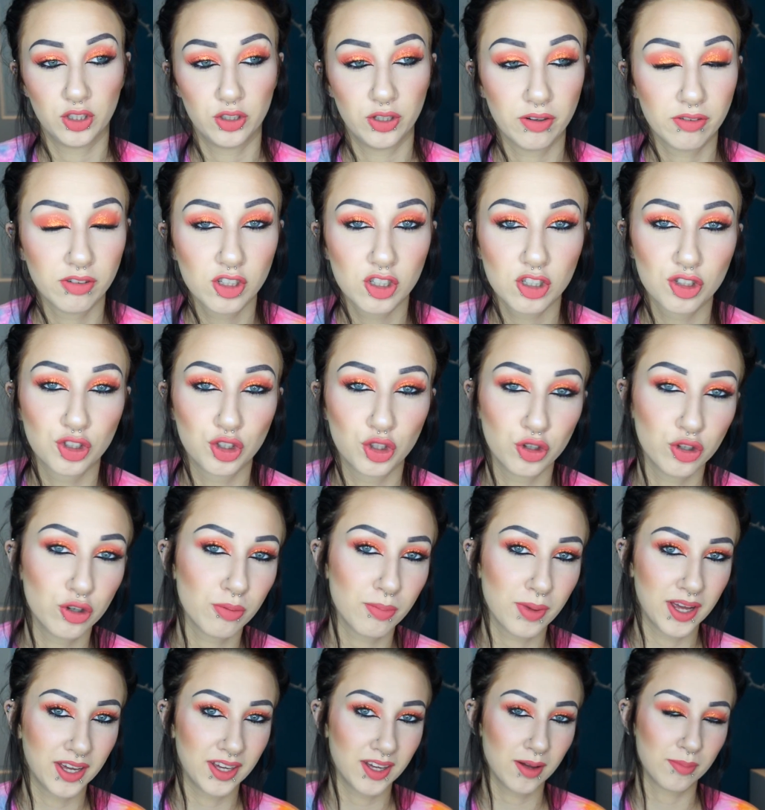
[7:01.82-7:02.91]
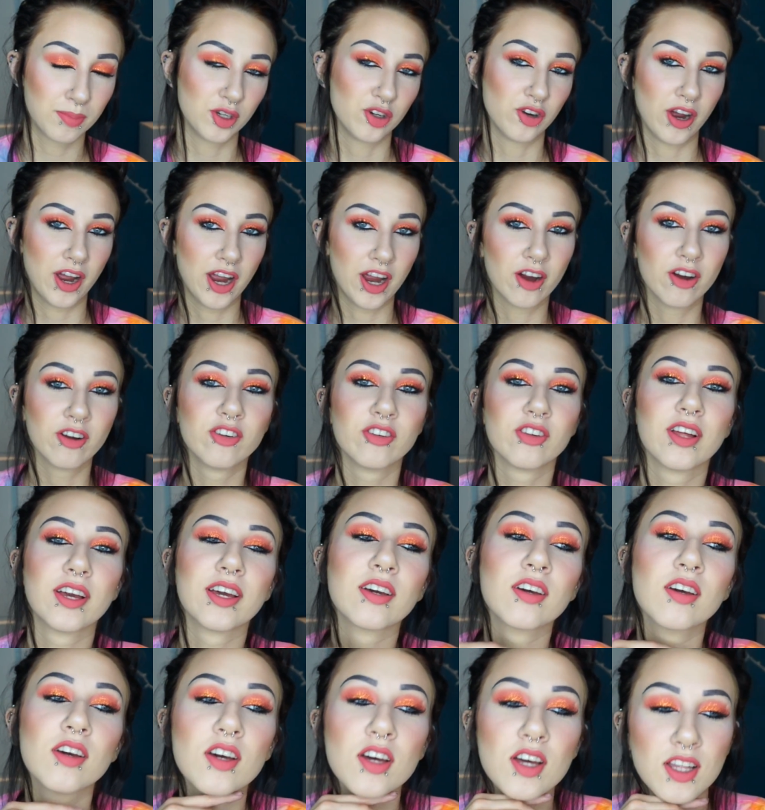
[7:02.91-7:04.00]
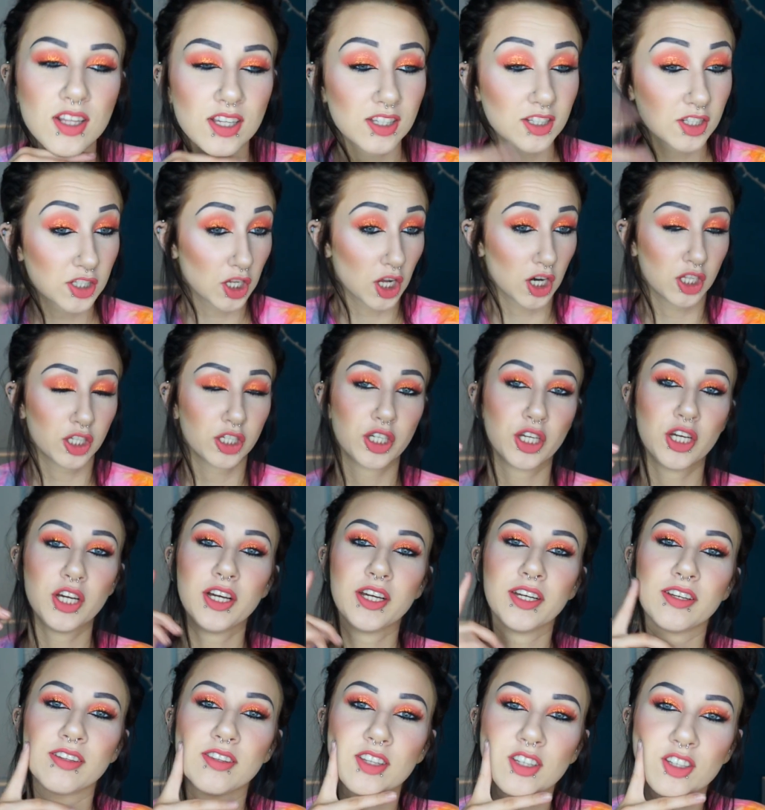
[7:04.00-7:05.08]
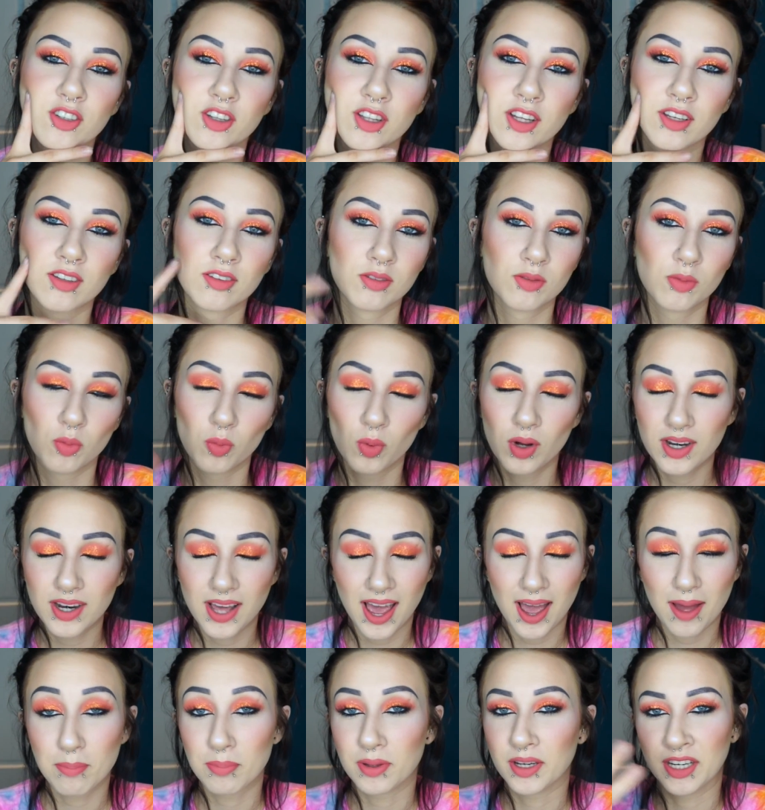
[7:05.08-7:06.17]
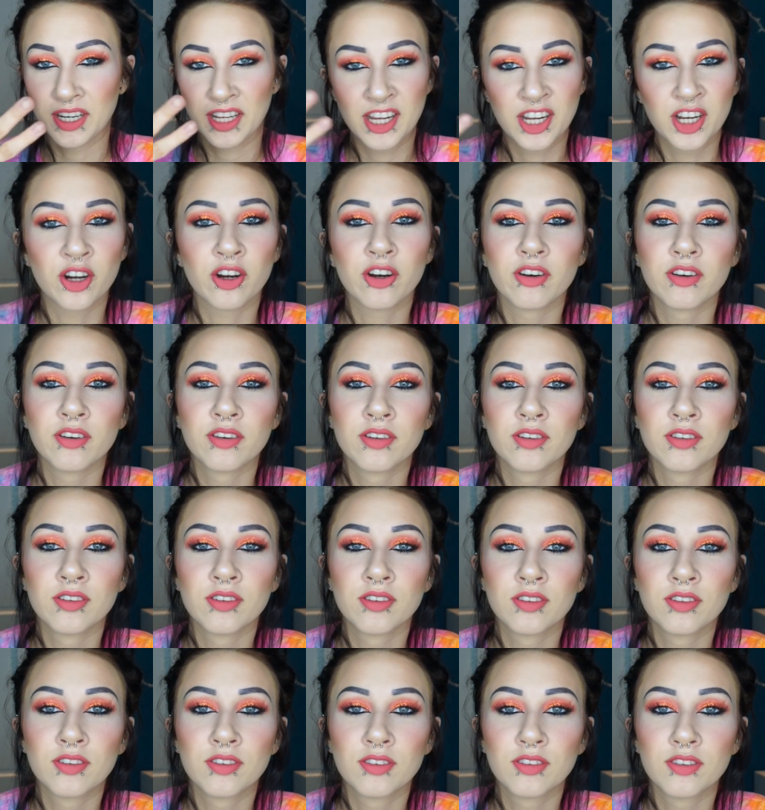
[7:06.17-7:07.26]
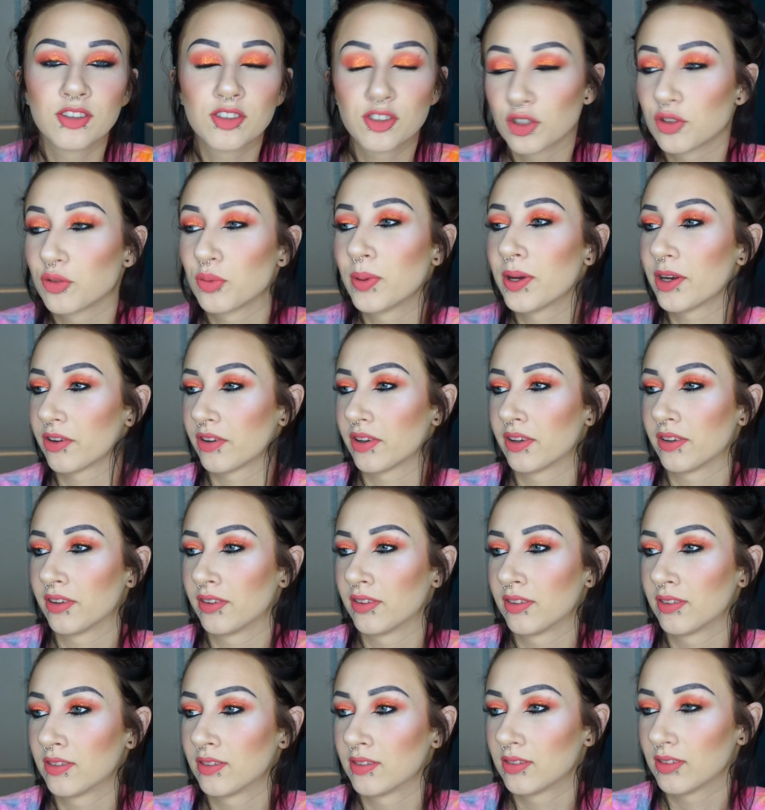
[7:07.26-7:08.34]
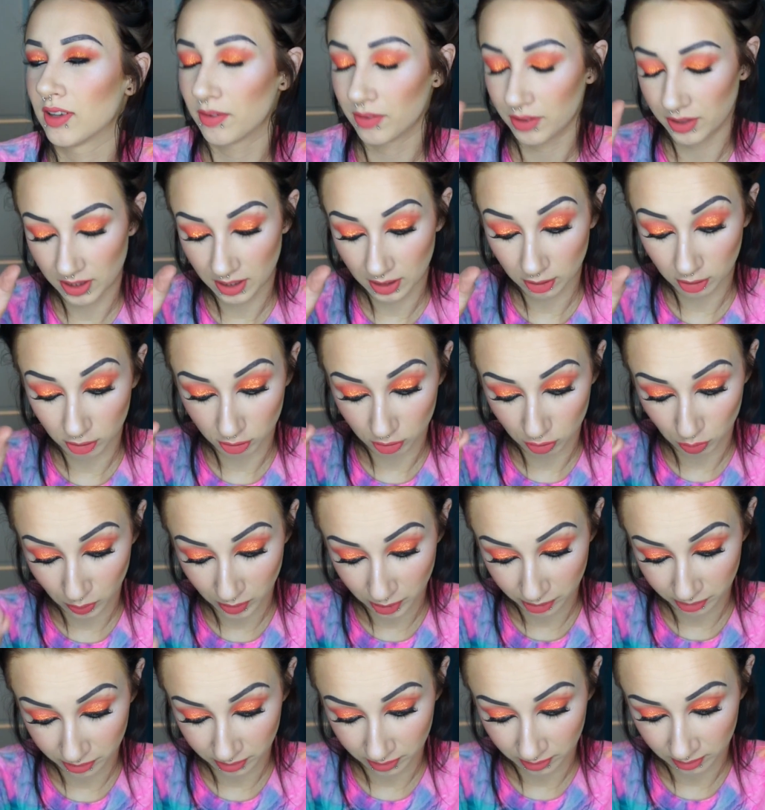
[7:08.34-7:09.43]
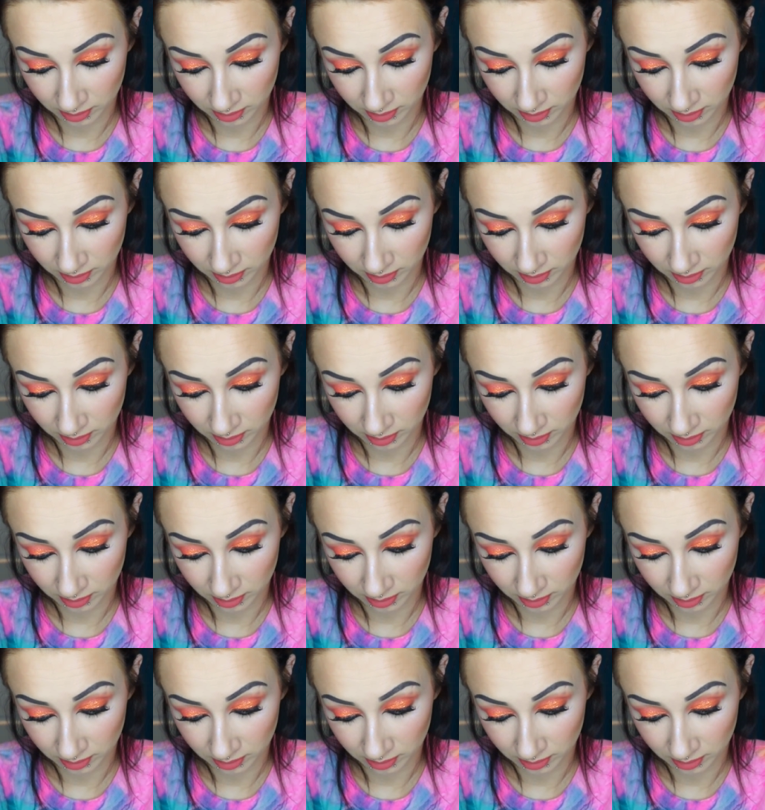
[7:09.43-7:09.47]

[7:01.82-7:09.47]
Do you ever just do your makeup and your hair and you're like, this is gonna look good, and then you're like, what happened here? This looks weird. Everything looks weird.